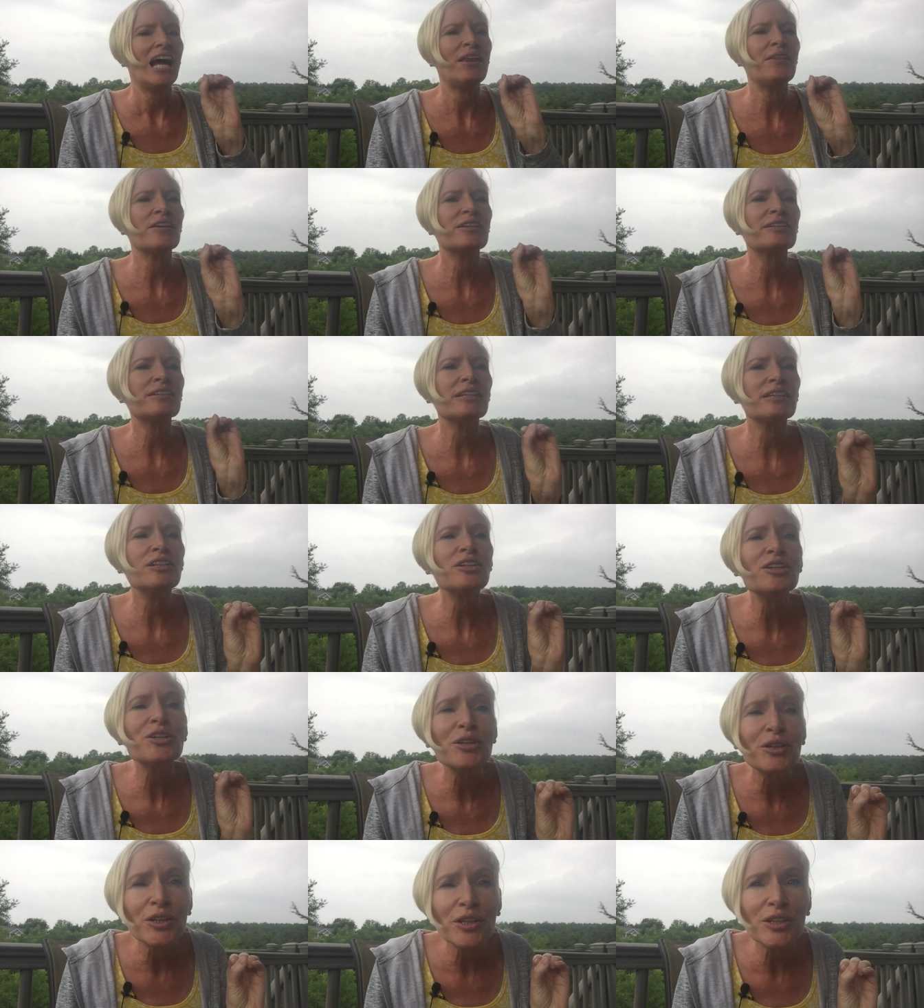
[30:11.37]
And this little
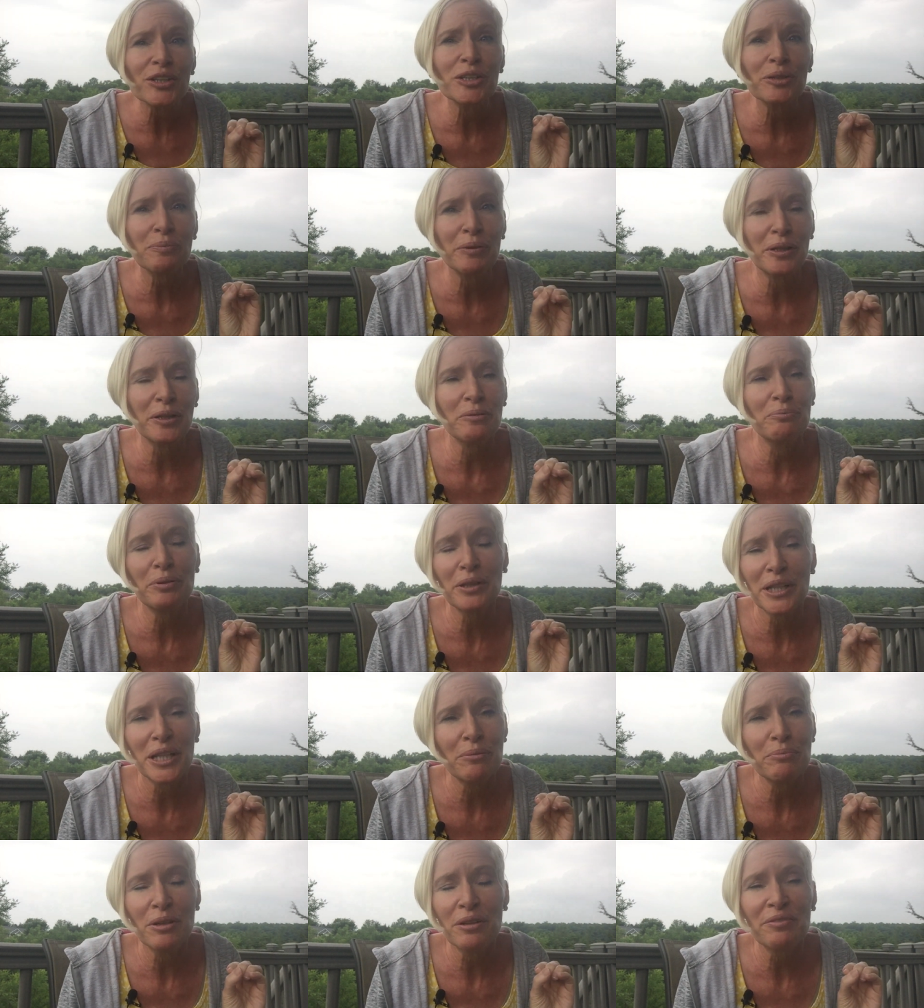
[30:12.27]
girl spirit of
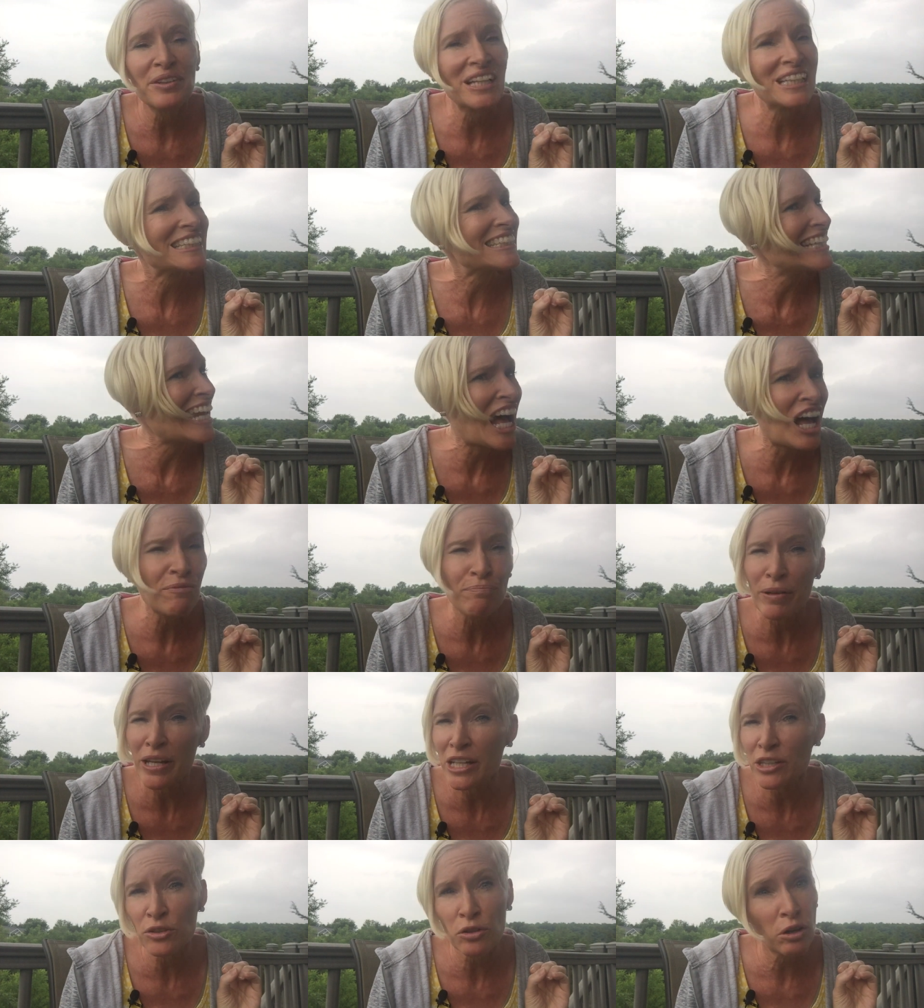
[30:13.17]
Brittany Murphy is not
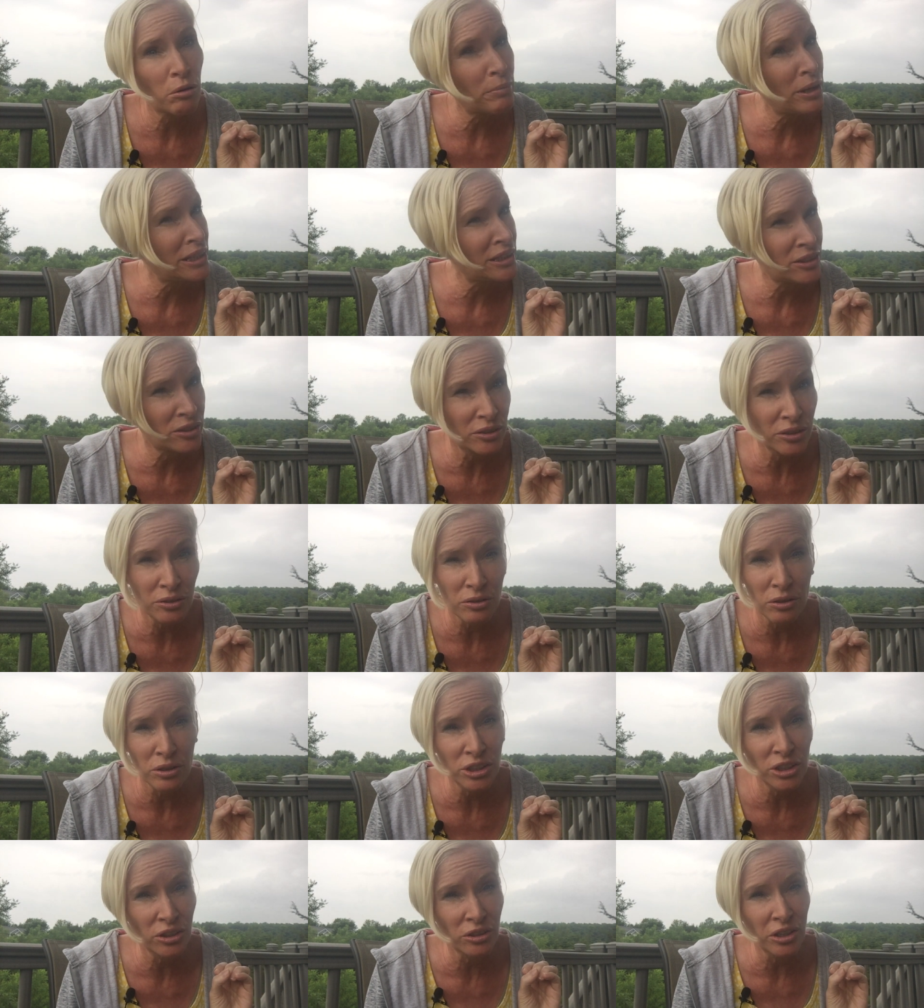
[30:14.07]
being tormented or
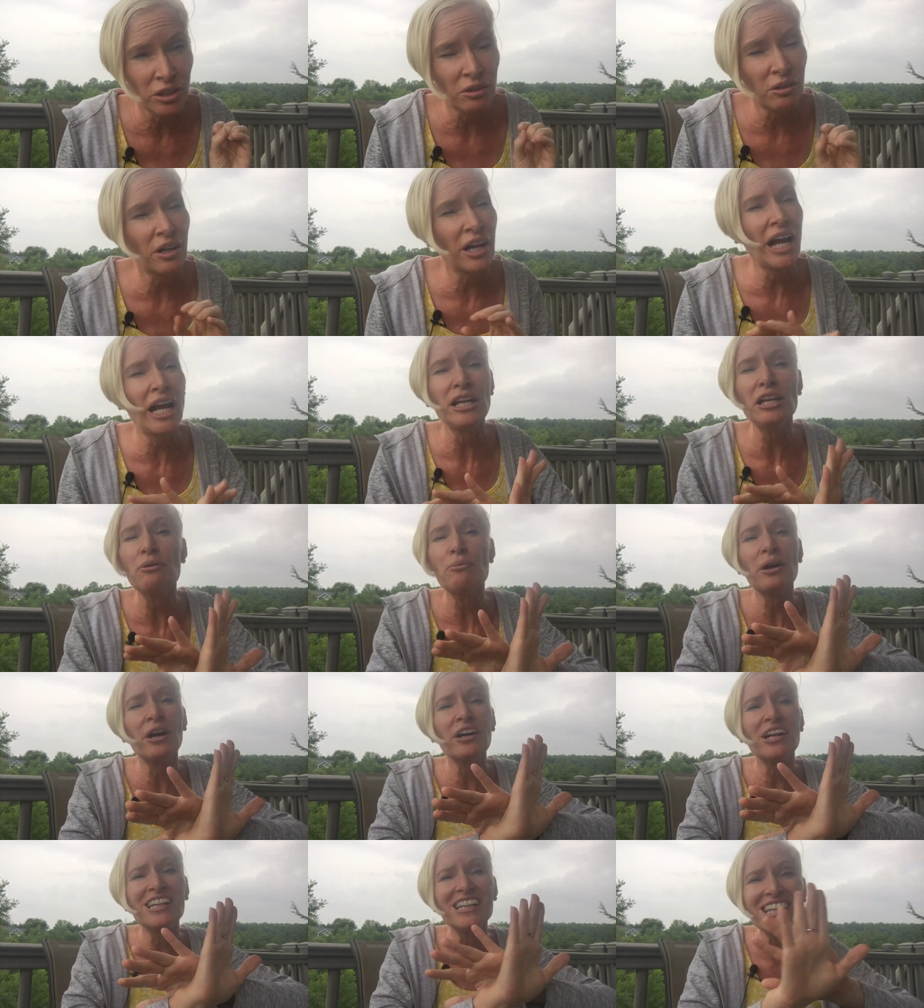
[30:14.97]
tortured or
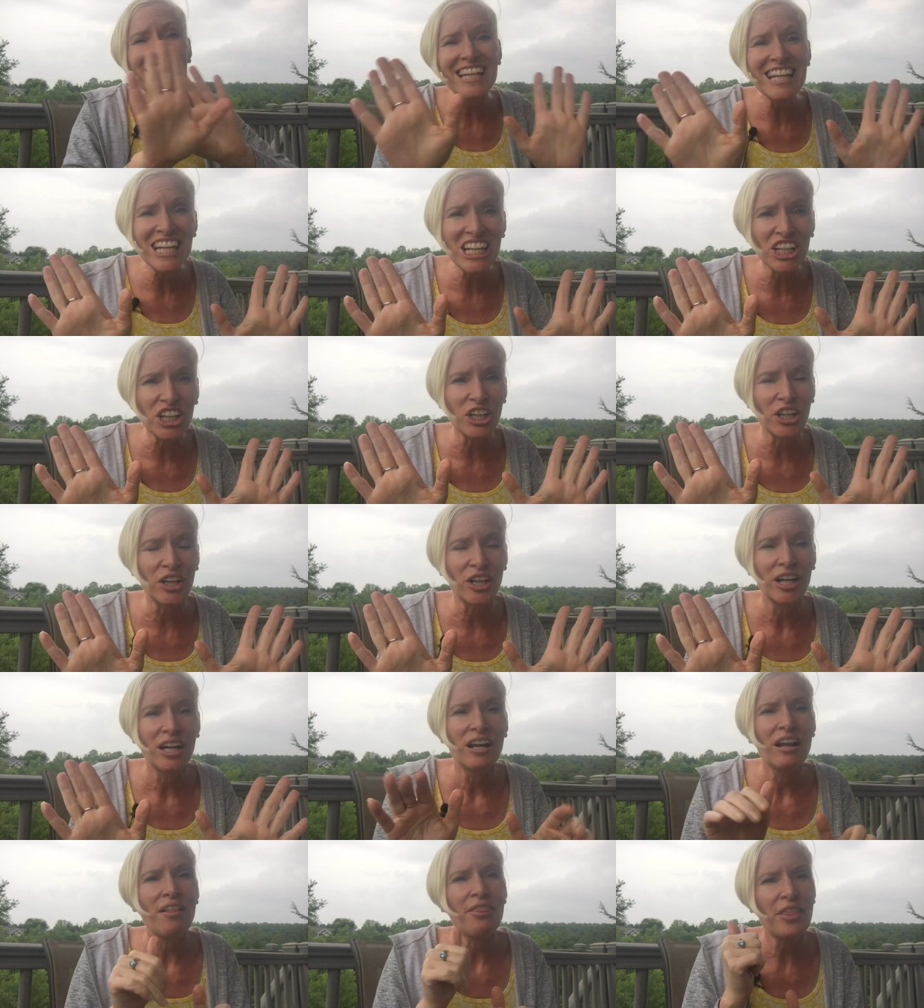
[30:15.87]
anywhere near
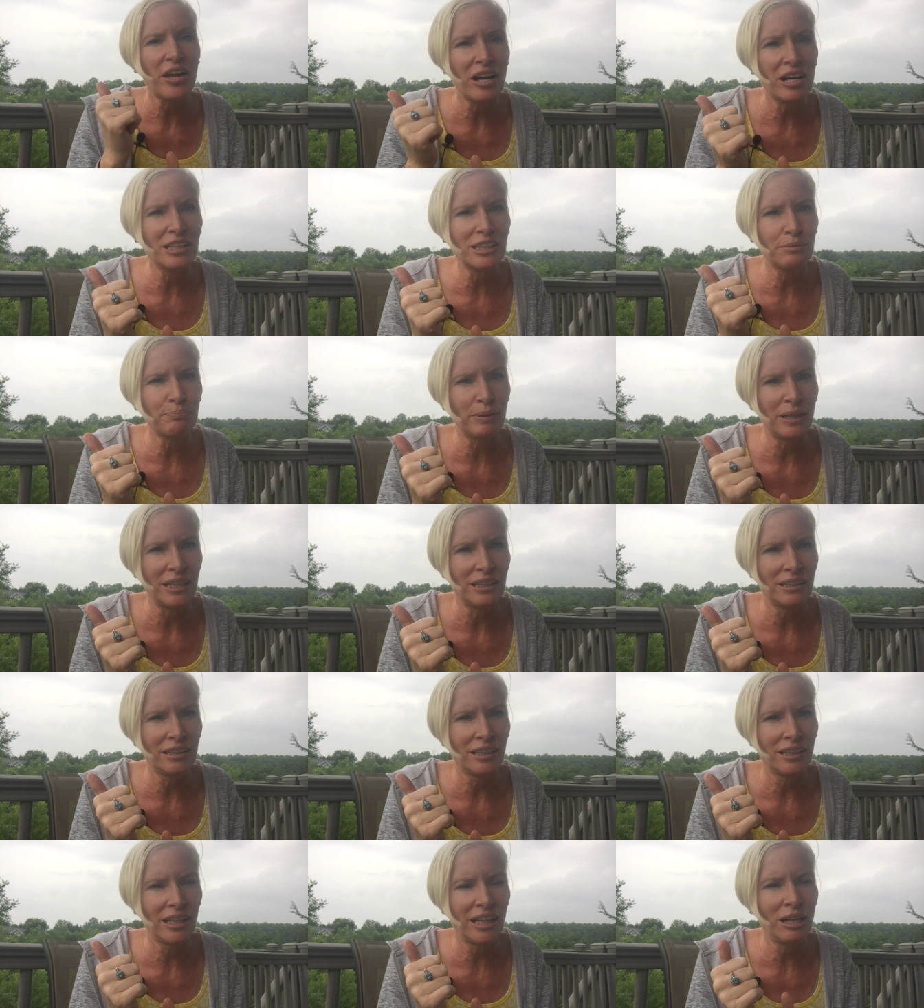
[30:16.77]
the
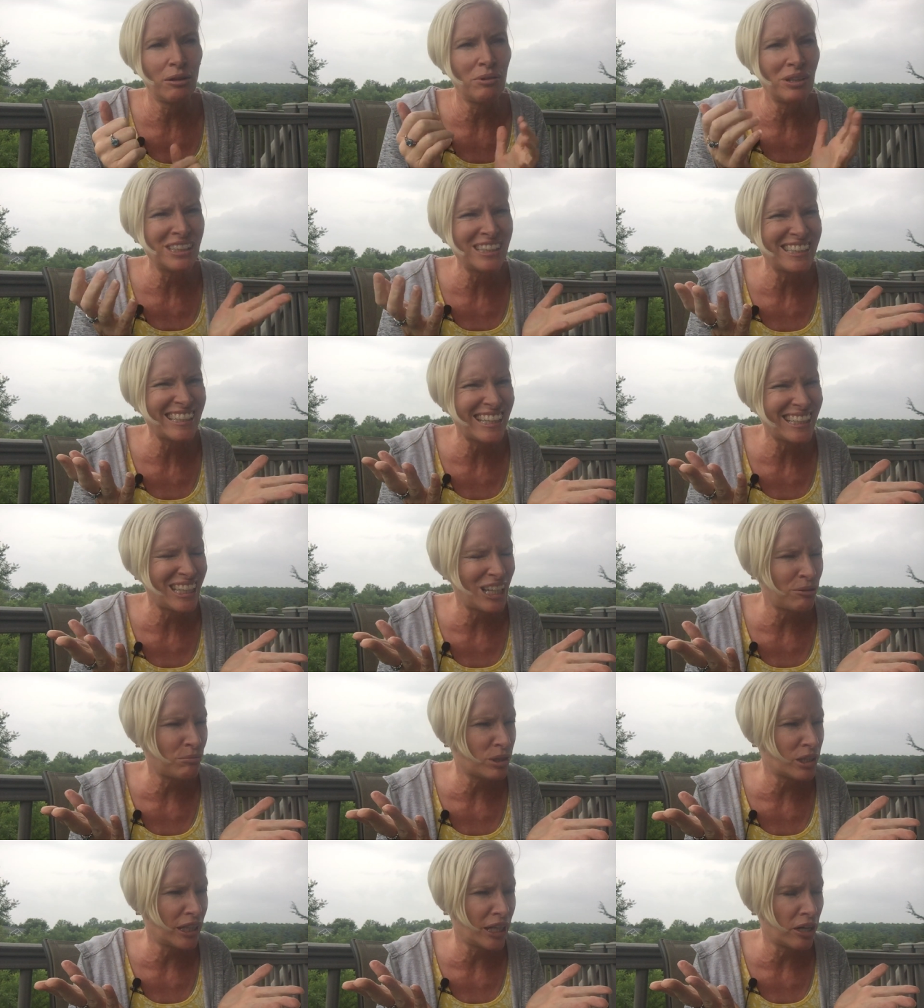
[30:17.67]
husband, and I want to say his
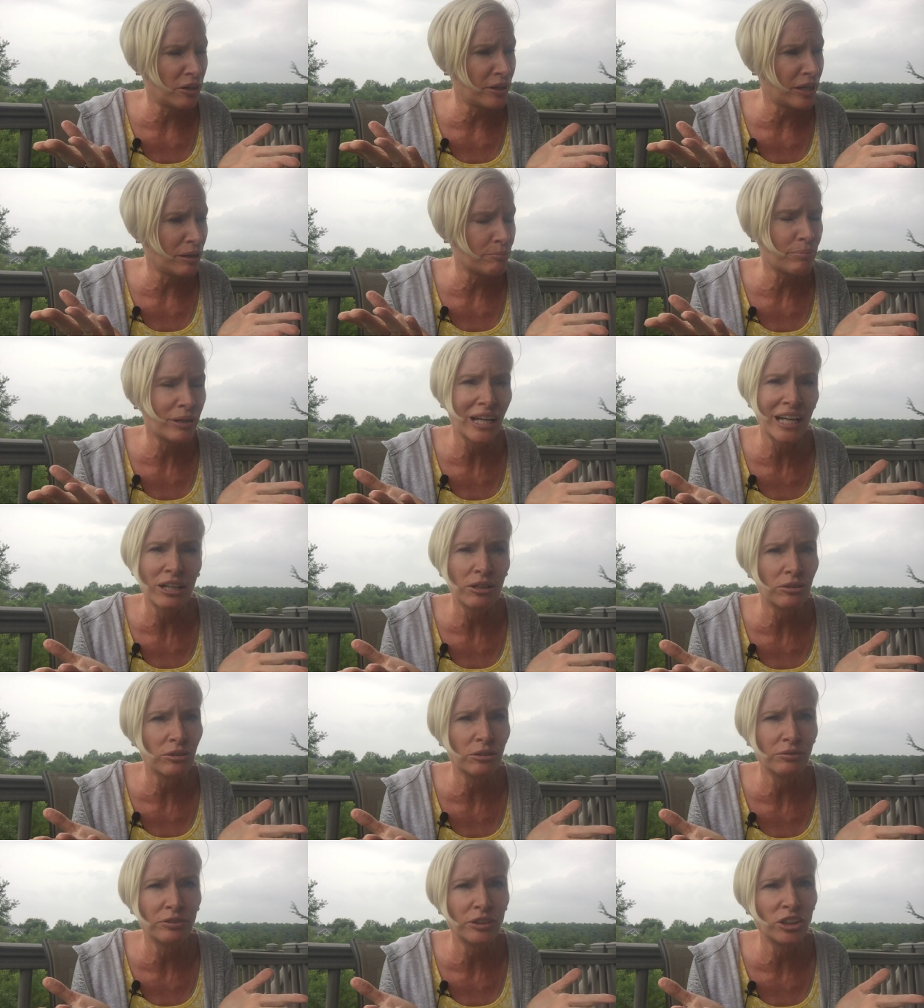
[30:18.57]
name is Larry, but I
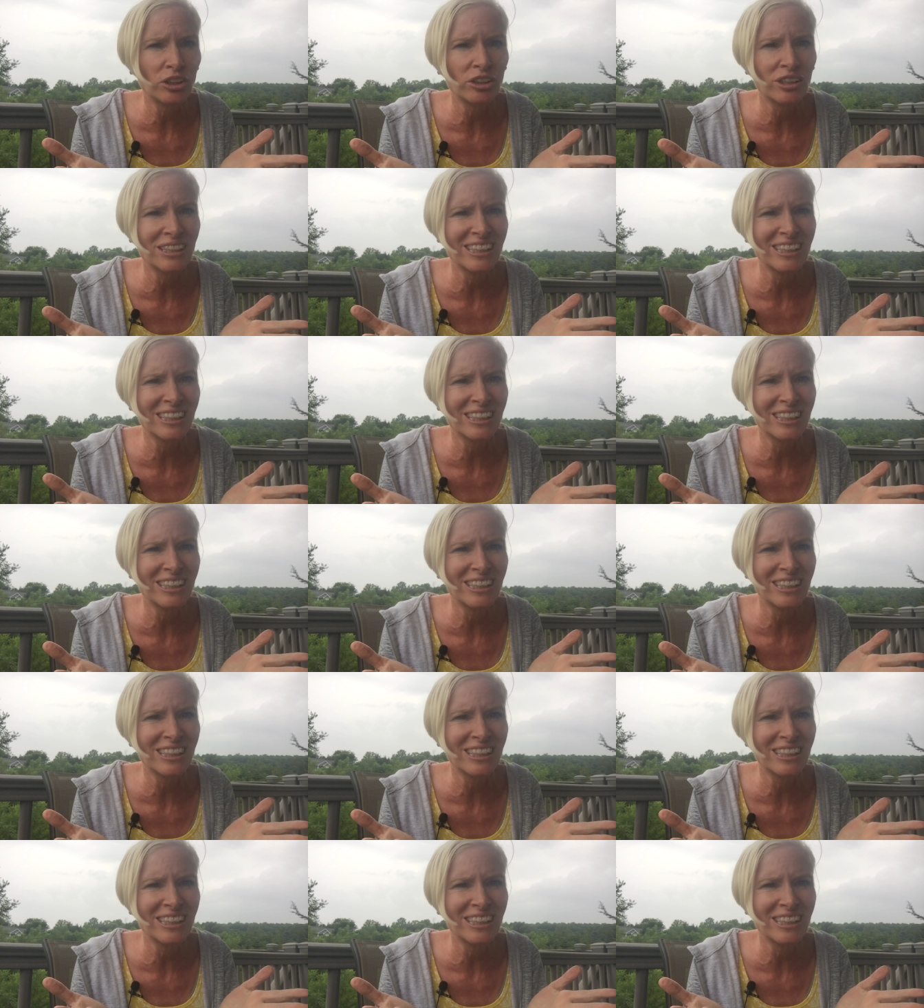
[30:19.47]
don't know for sure.